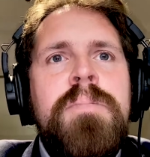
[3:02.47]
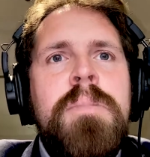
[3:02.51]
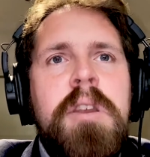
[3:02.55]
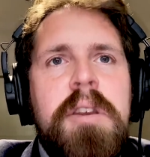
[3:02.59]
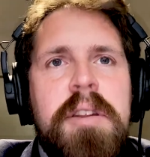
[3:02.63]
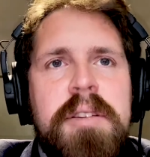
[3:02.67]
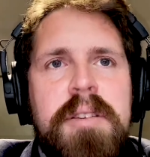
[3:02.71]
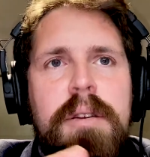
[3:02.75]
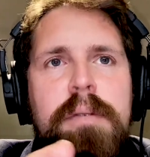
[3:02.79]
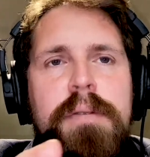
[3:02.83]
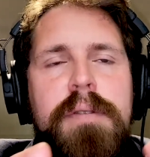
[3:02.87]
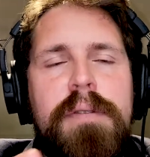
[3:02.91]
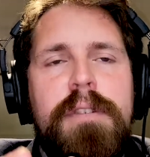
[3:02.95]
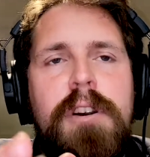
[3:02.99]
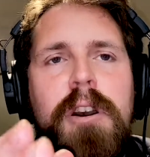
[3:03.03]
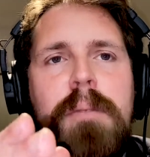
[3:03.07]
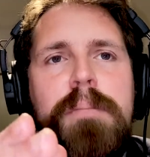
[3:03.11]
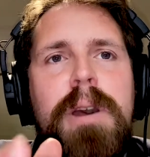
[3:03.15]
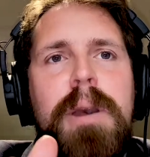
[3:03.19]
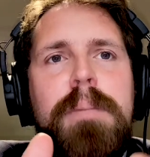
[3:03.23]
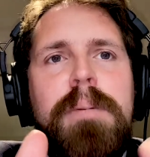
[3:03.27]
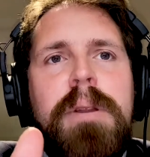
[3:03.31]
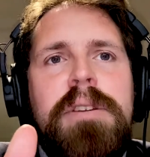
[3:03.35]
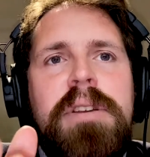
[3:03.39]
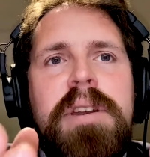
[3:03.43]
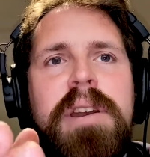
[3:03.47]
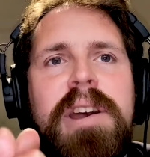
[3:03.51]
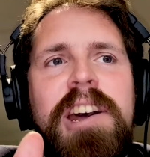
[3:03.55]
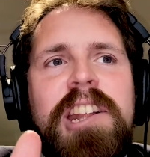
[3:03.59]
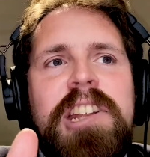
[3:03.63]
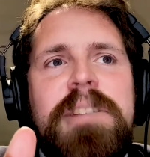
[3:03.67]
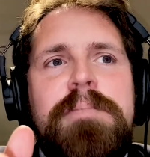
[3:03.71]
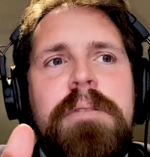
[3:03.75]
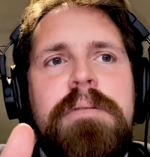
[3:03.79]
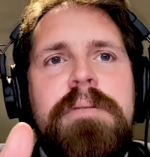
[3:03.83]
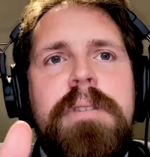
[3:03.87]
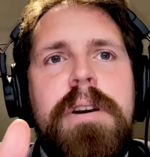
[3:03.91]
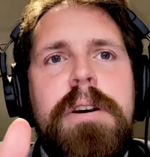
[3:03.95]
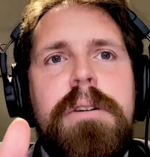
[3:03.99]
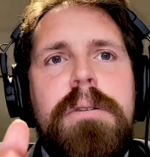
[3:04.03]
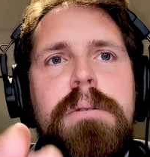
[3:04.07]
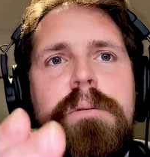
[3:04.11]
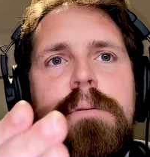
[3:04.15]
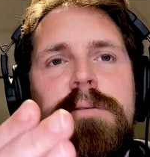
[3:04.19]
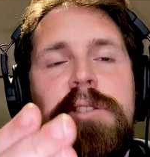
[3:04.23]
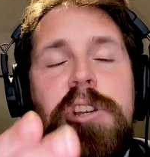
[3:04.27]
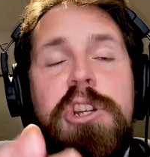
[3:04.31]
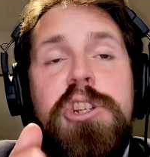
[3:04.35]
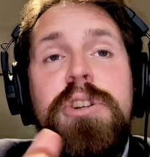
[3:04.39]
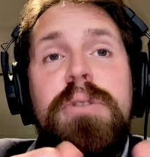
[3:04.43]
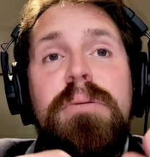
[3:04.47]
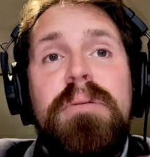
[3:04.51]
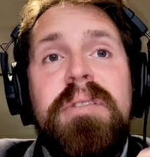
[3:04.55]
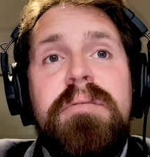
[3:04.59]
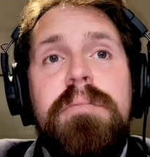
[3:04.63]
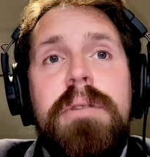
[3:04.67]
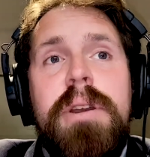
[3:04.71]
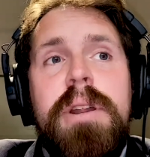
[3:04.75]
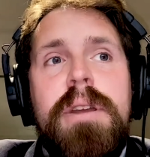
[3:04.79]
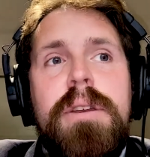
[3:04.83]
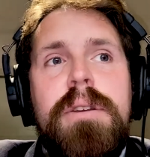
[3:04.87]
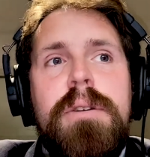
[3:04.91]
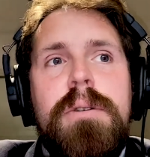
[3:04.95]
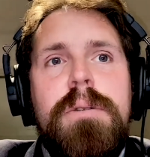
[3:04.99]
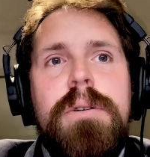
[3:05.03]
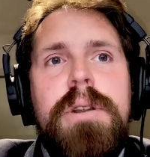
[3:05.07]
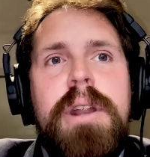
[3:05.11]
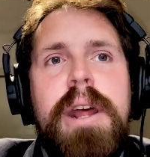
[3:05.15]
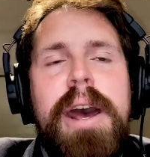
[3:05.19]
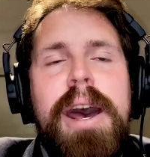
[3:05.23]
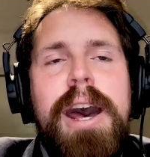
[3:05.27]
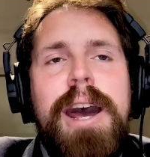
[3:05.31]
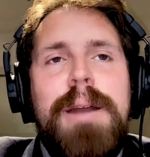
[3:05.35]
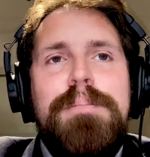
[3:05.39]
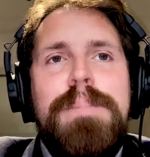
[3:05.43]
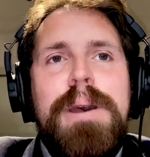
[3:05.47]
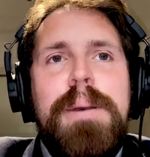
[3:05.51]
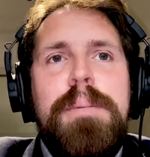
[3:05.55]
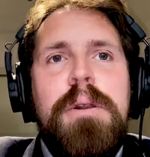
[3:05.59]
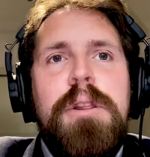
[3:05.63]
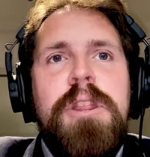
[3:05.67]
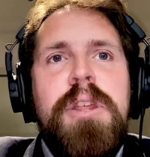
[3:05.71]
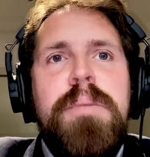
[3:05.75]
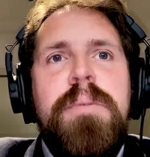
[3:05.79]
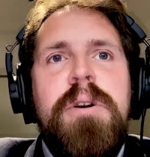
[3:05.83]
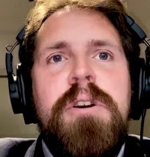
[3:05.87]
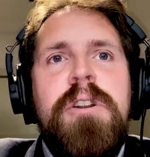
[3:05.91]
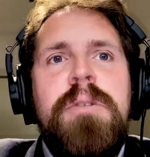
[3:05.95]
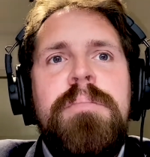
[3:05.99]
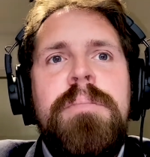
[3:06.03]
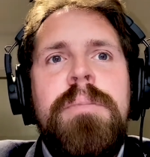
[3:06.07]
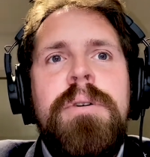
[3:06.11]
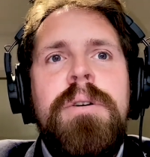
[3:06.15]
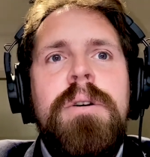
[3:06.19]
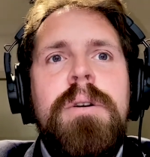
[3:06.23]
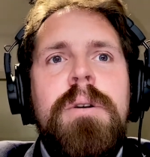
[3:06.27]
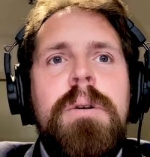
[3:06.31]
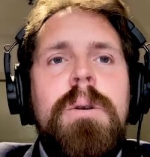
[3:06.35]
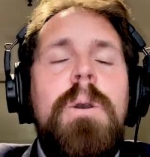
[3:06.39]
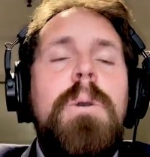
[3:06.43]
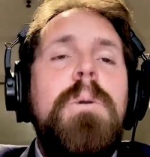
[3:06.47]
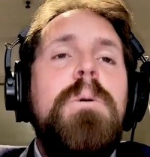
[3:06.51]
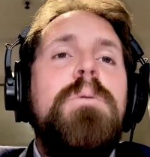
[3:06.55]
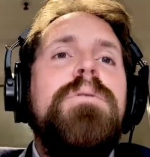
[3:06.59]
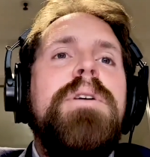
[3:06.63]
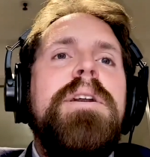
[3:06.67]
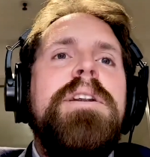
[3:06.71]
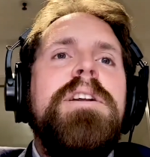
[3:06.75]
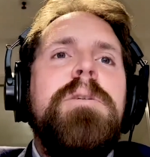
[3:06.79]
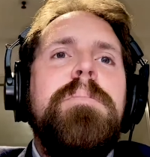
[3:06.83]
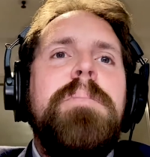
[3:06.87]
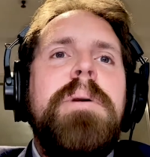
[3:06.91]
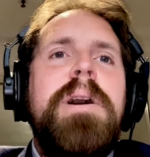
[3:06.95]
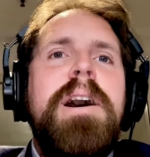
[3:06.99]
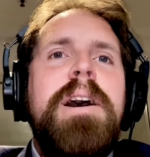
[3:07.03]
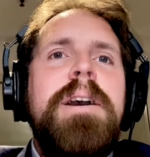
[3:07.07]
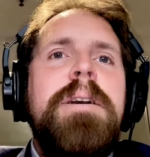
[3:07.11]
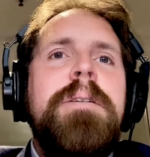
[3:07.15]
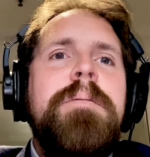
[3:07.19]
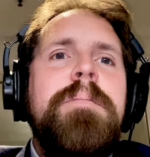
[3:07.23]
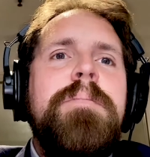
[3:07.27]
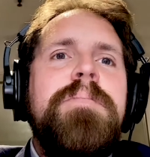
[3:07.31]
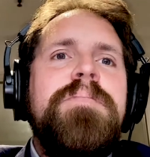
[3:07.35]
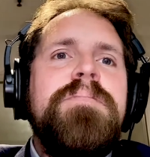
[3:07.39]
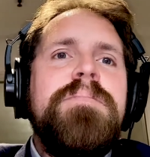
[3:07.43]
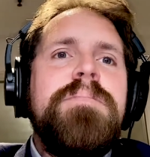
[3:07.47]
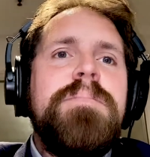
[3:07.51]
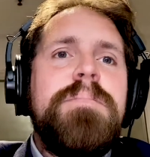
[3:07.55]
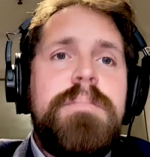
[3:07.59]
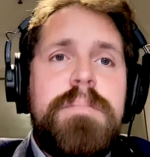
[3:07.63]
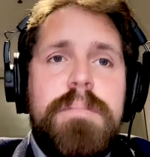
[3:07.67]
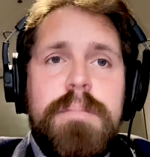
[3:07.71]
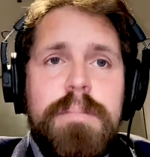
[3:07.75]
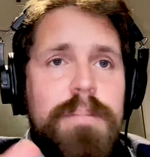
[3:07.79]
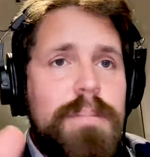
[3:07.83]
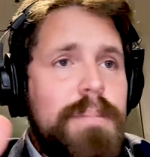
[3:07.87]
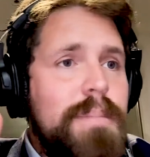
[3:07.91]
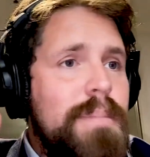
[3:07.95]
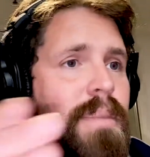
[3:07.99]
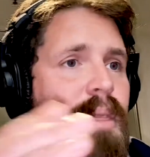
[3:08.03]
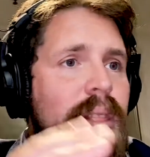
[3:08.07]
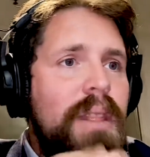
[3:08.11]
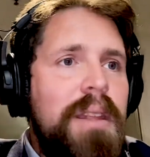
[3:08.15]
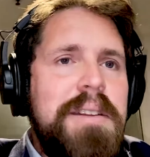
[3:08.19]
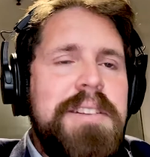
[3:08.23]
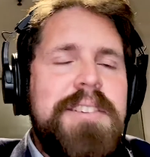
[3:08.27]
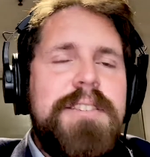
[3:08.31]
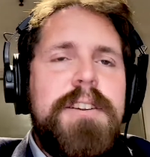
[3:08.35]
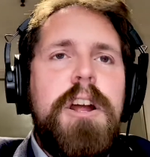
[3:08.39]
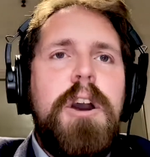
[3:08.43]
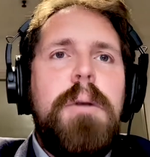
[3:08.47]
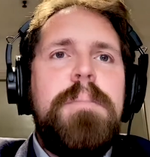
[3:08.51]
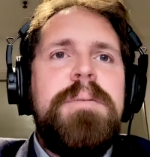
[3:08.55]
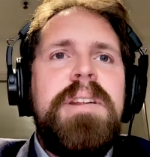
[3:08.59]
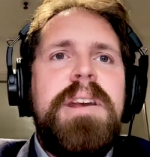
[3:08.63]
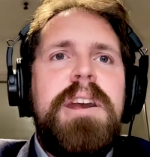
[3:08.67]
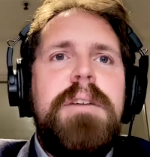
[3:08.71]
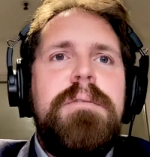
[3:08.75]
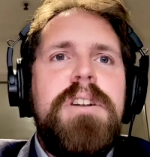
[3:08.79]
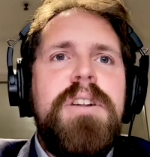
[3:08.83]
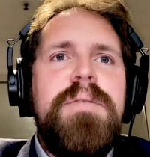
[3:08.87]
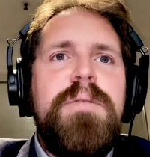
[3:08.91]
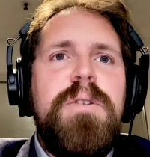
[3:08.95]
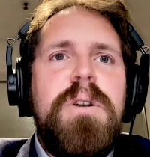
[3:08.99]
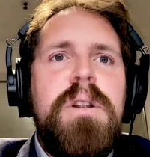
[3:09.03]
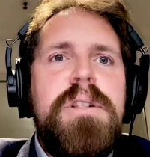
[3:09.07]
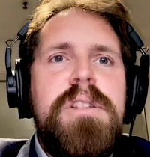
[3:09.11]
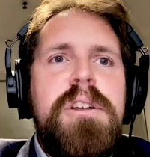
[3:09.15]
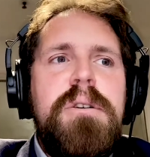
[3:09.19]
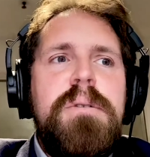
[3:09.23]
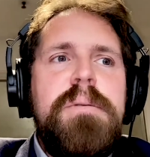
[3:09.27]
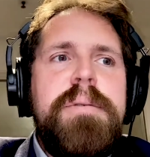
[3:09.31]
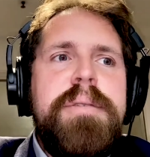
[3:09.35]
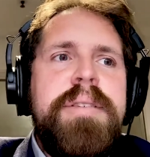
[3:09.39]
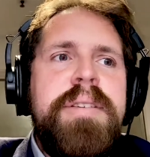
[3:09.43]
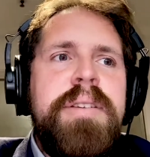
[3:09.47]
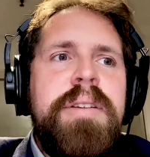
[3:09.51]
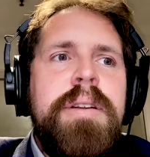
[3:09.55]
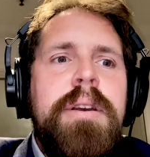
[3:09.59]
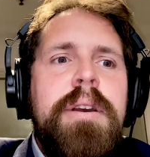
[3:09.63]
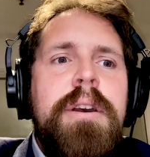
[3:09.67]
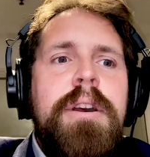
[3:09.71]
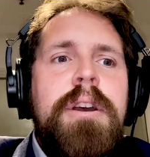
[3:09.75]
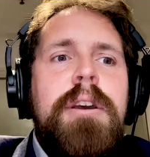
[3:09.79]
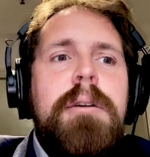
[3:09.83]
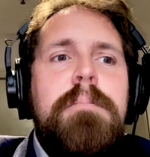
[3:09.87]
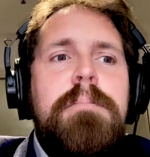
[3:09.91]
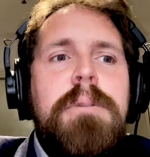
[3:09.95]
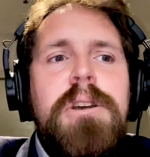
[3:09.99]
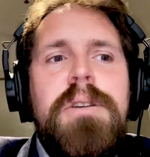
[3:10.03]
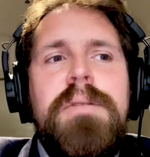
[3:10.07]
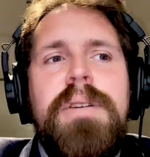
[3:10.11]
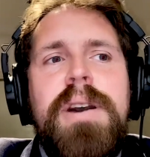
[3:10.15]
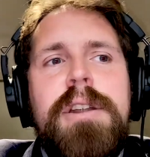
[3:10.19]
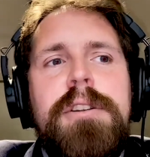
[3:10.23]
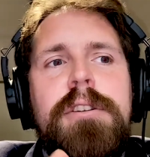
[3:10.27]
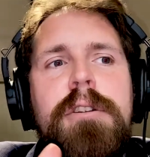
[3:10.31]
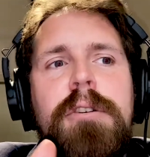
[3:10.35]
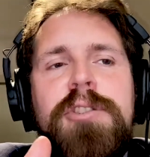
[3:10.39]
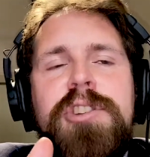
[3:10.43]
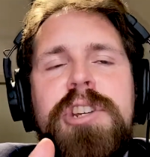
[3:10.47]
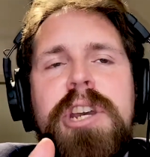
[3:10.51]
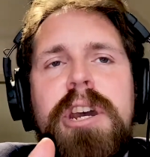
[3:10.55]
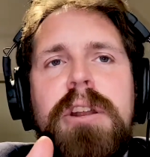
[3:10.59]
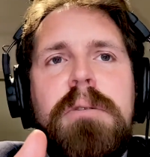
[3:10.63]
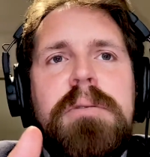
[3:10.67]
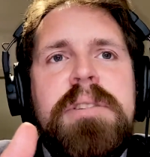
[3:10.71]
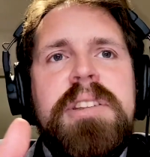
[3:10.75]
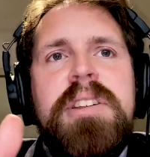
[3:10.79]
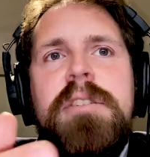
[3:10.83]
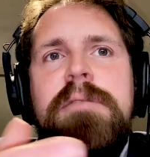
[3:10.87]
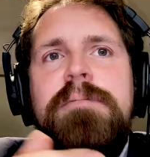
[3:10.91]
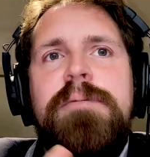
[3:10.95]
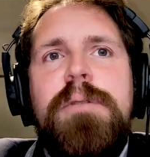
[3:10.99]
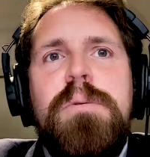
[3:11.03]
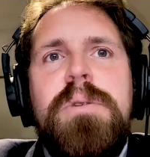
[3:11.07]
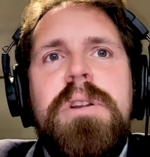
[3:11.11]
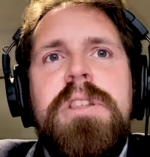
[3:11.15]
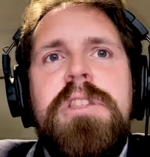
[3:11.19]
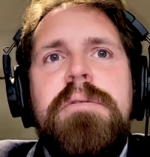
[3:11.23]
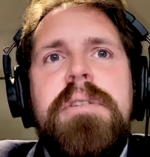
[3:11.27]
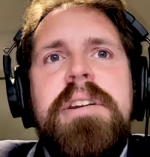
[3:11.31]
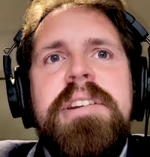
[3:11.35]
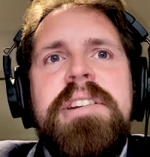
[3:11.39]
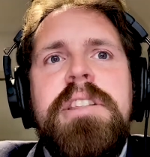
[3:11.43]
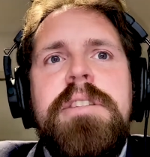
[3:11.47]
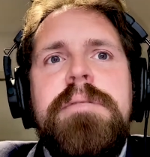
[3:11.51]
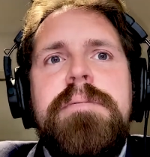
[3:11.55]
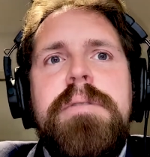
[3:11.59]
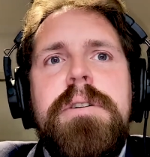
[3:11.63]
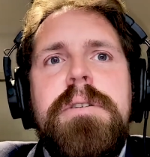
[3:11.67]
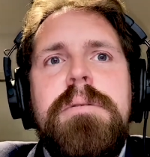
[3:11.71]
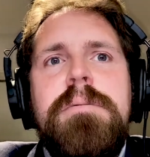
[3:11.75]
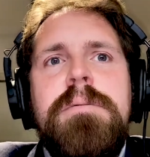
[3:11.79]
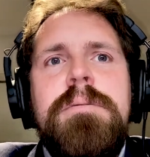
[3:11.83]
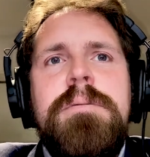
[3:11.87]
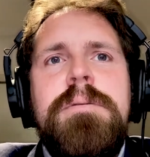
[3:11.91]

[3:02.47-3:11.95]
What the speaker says: So if you've got people in your customer funnel, digital's really good at people at the bottom who are ready to buy. So it helps you get rid of all of those, but you've had no channels that have filled in the rest of the funnel.